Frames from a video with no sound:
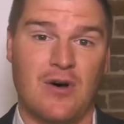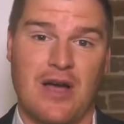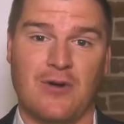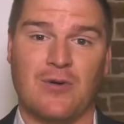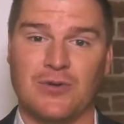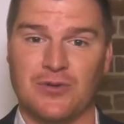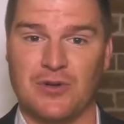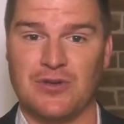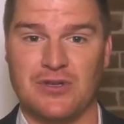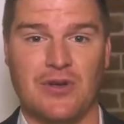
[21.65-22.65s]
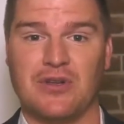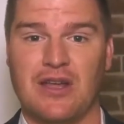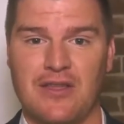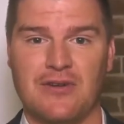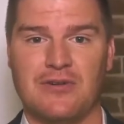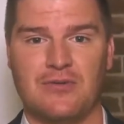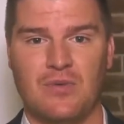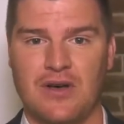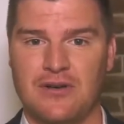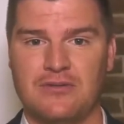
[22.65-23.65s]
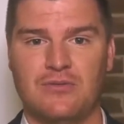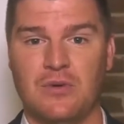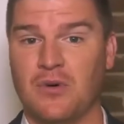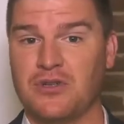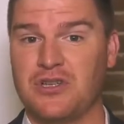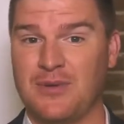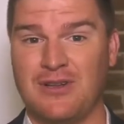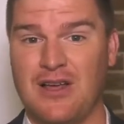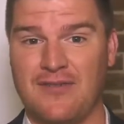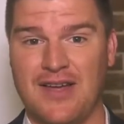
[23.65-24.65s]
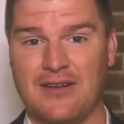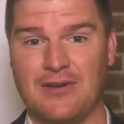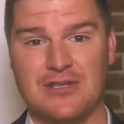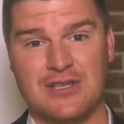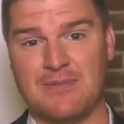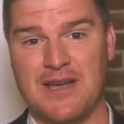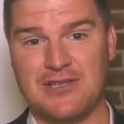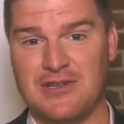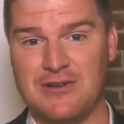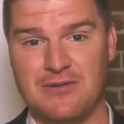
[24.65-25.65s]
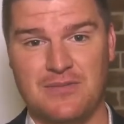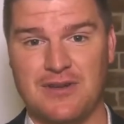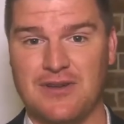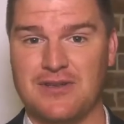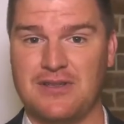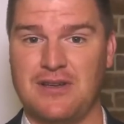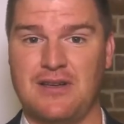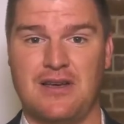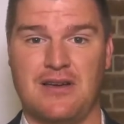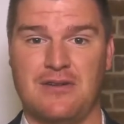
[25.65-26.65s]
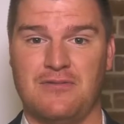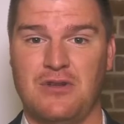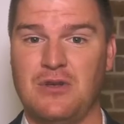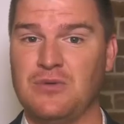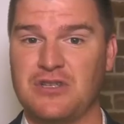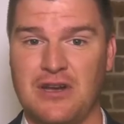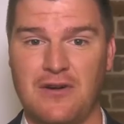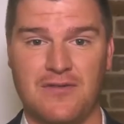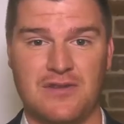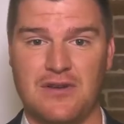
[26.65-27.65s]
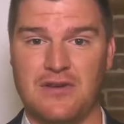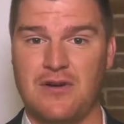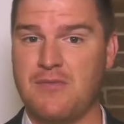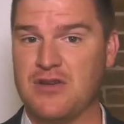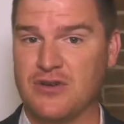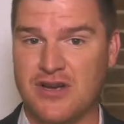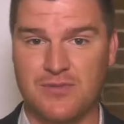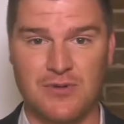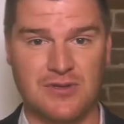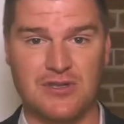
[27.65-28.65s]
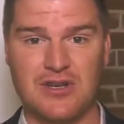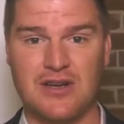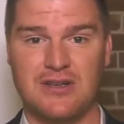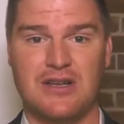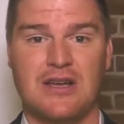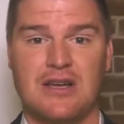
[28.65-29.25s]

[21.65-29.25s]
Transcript: all agricultural goods altogether. Well, we weren't shipping a lot of ag goods this past year because they had huge tariffs on our major exports to China.